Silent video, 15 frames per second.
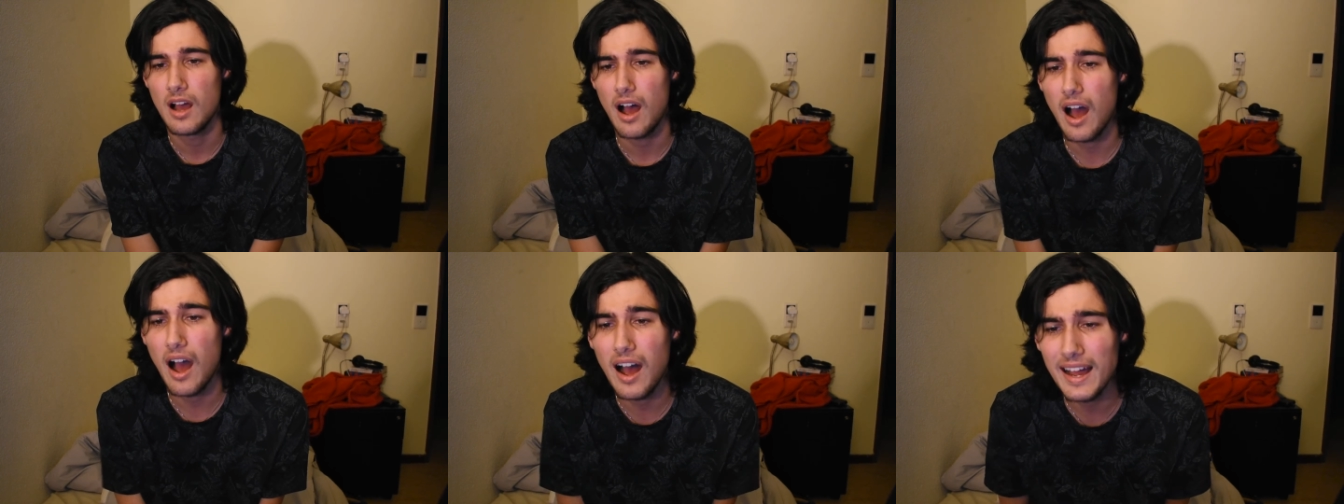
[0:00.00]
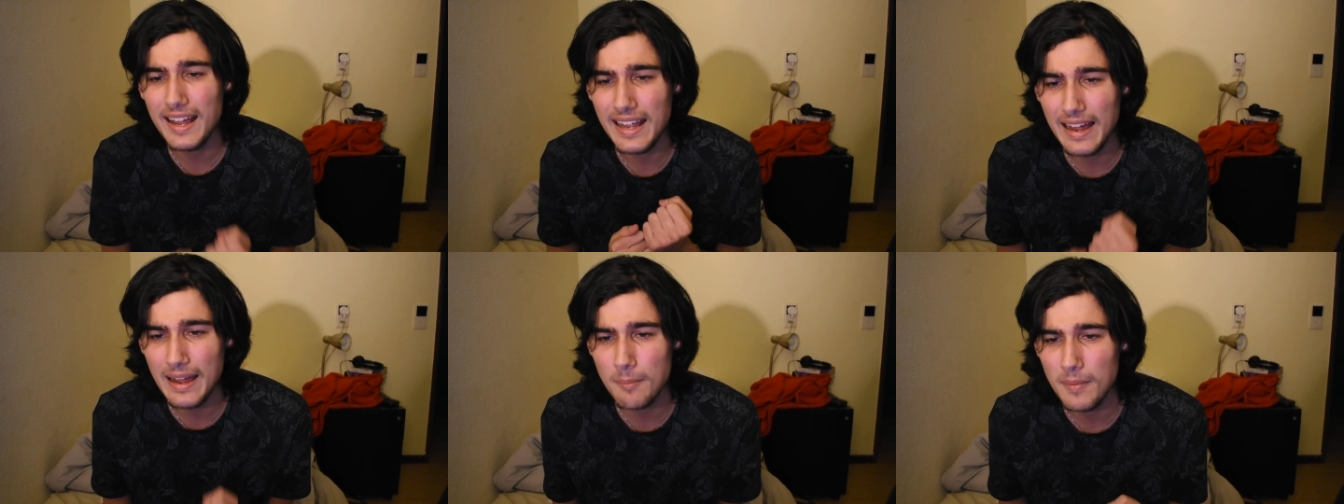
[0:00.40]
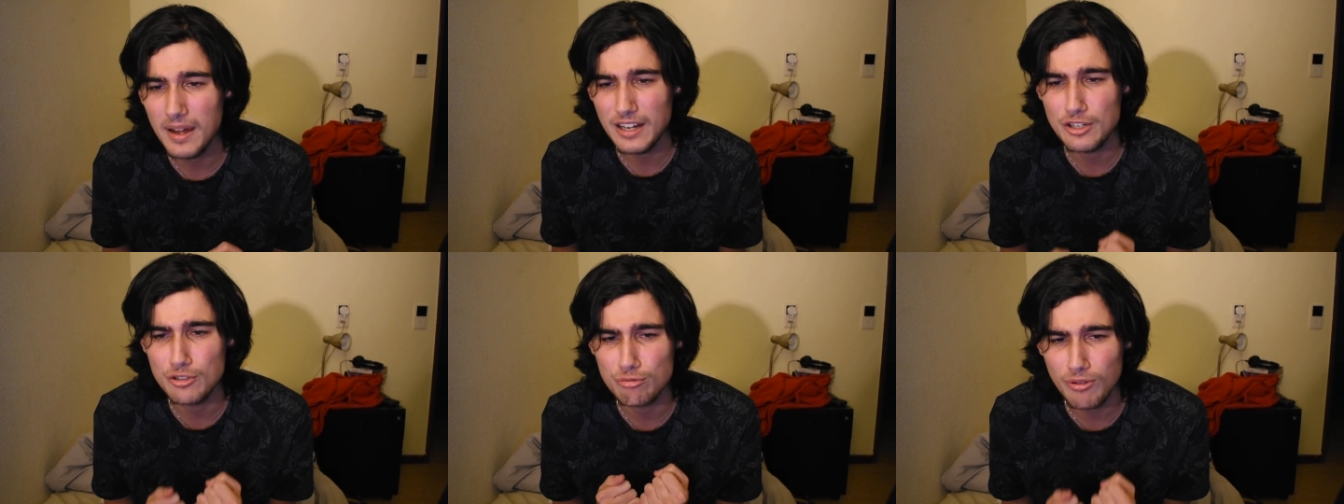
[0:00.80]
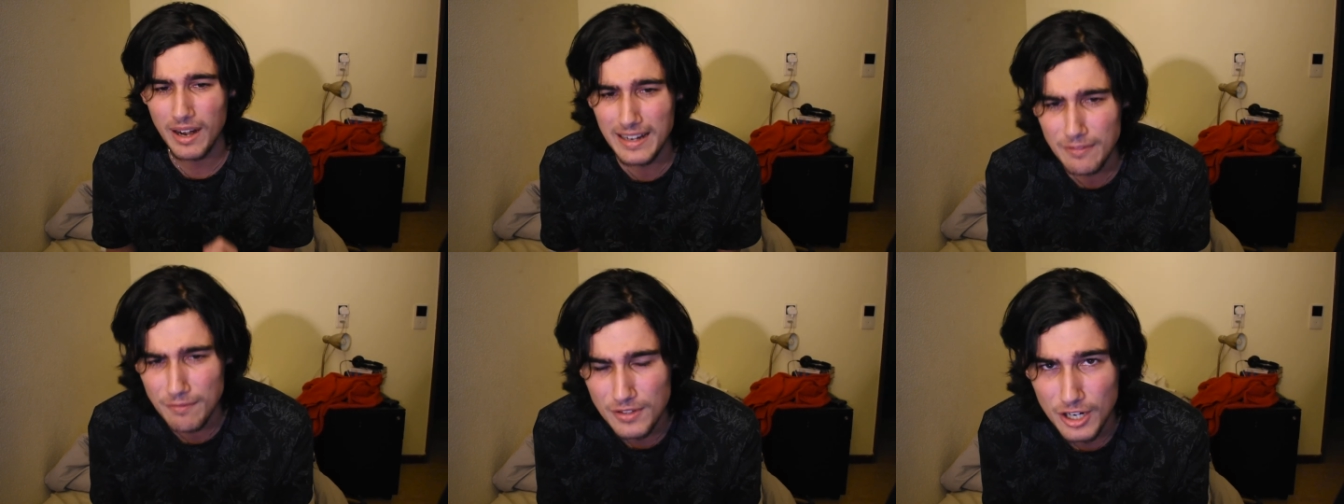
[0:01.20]
I am a
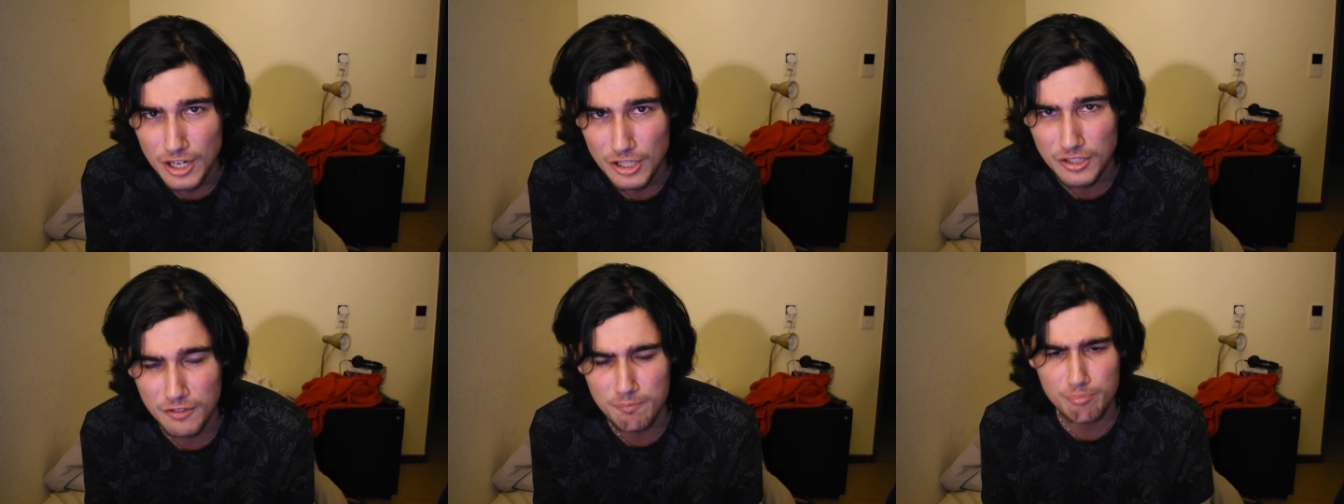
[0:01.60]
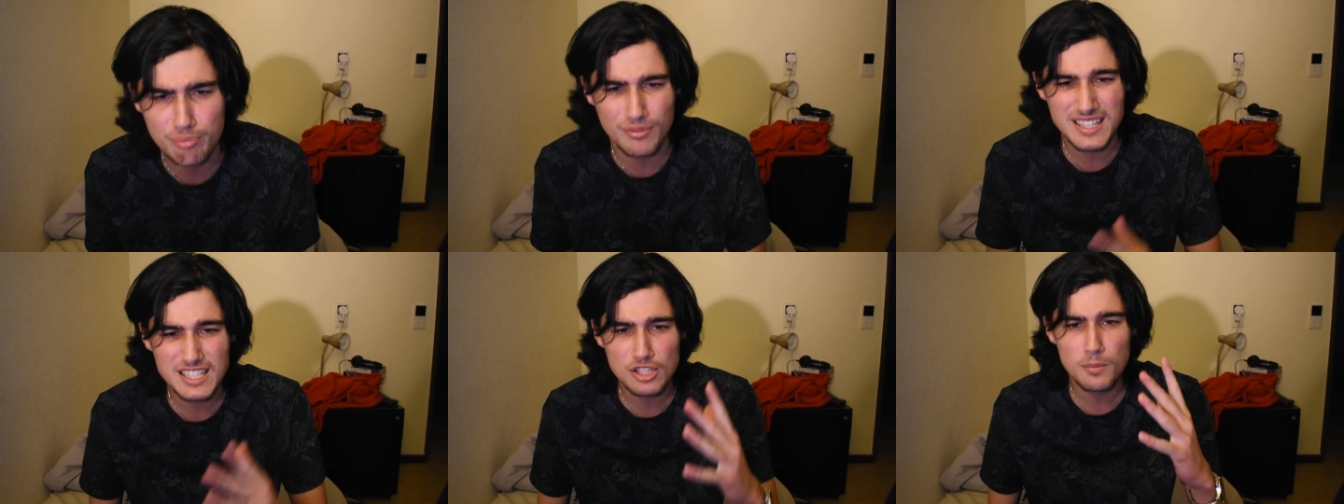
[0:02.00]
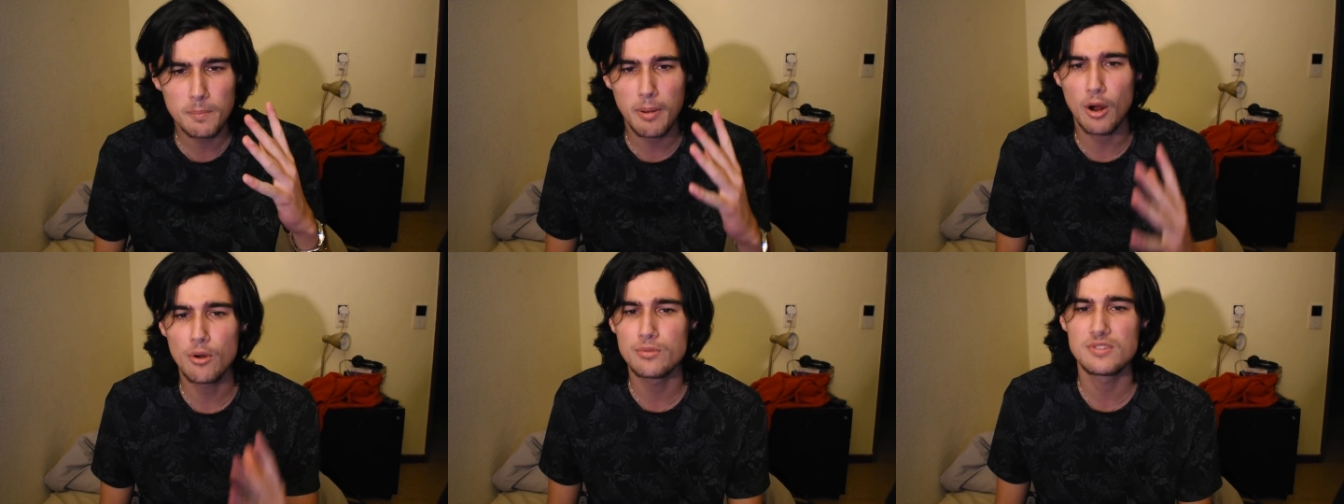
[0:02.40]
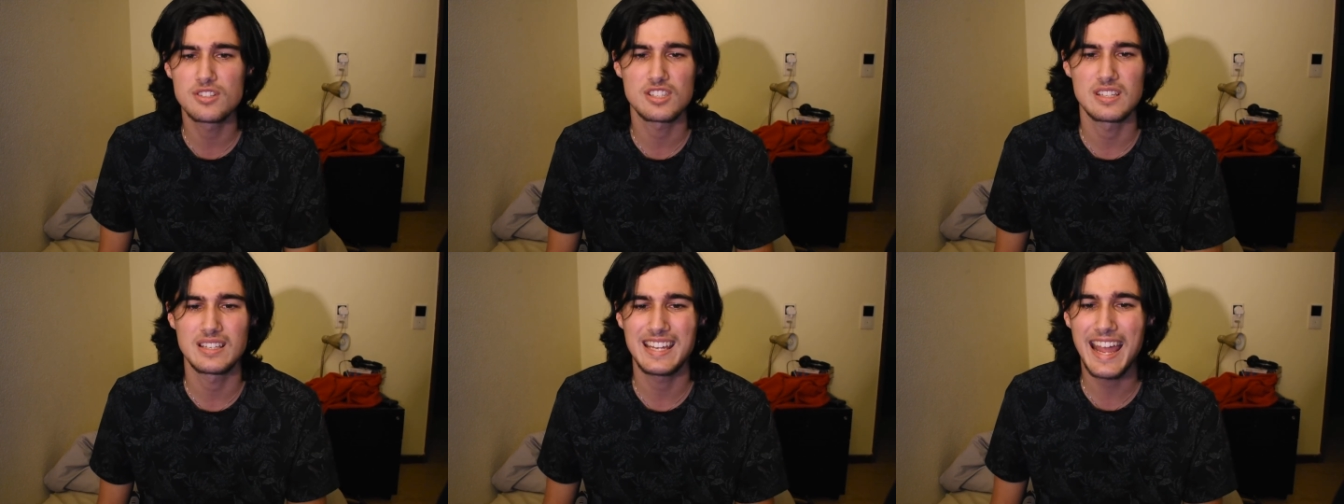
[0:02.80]
graveyard of brittle
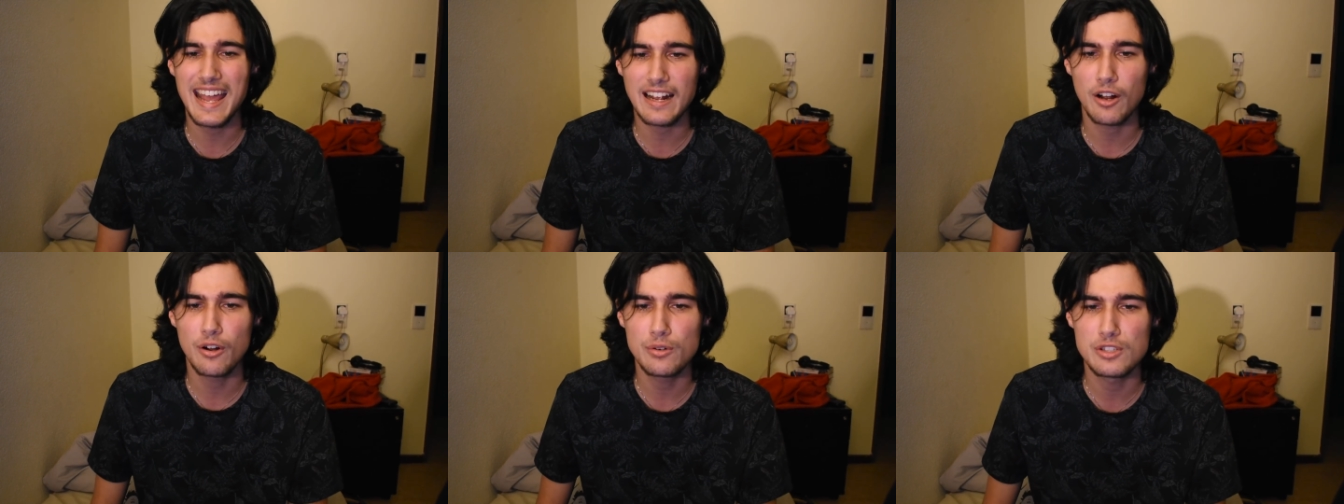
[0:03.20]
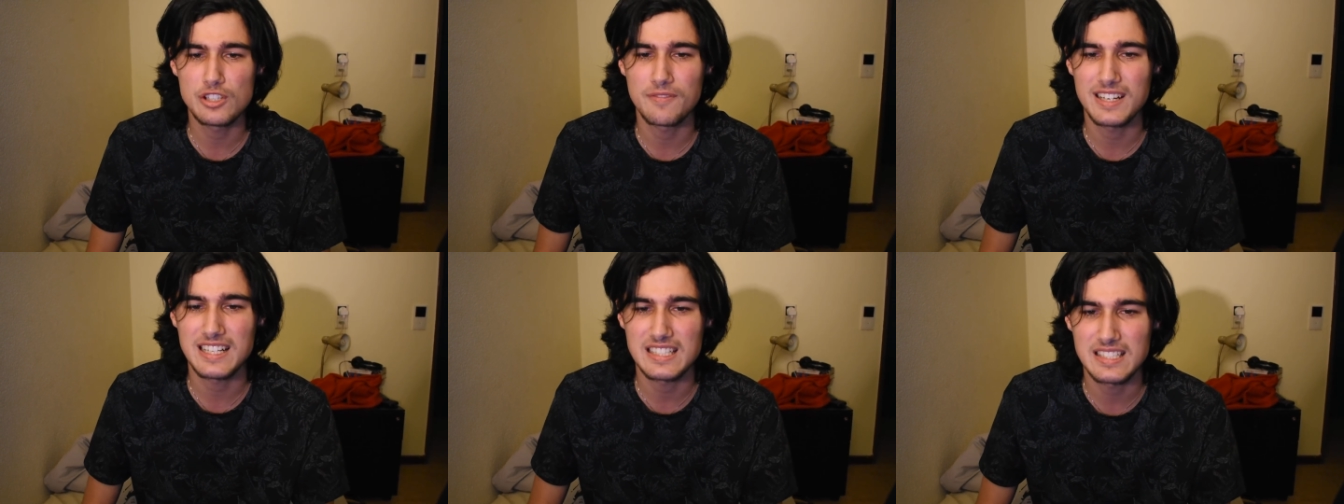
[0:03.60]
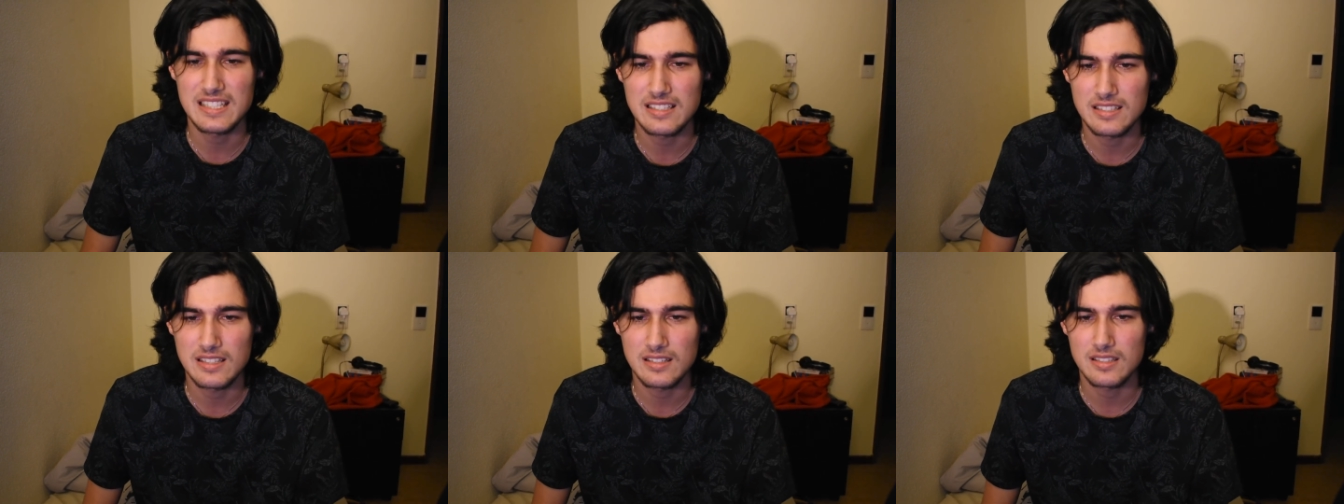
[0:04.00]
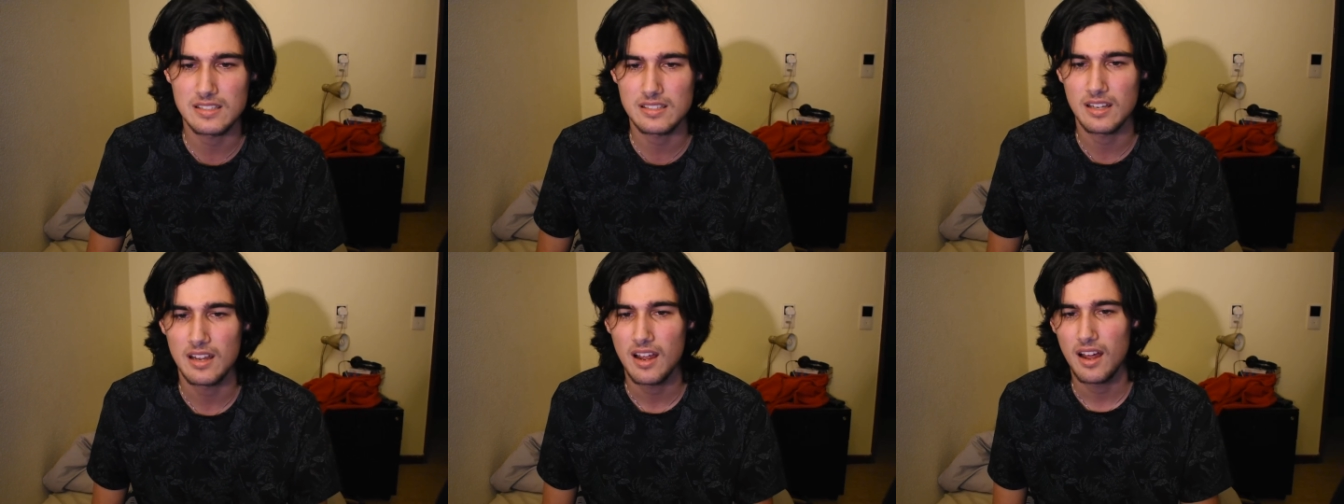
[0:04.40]
bones and the echoes of
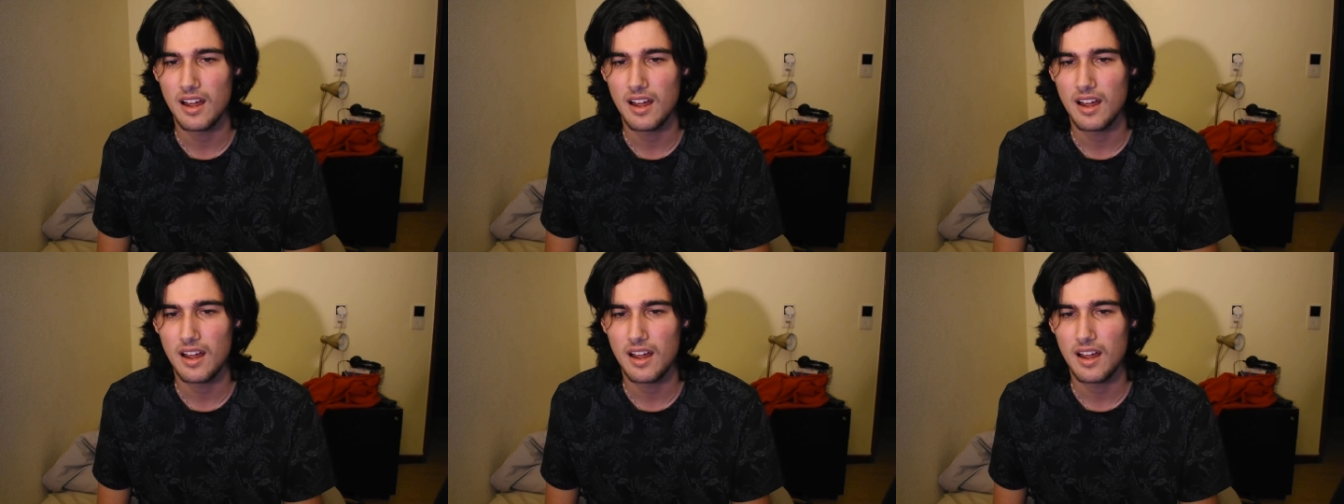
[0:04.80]
existence,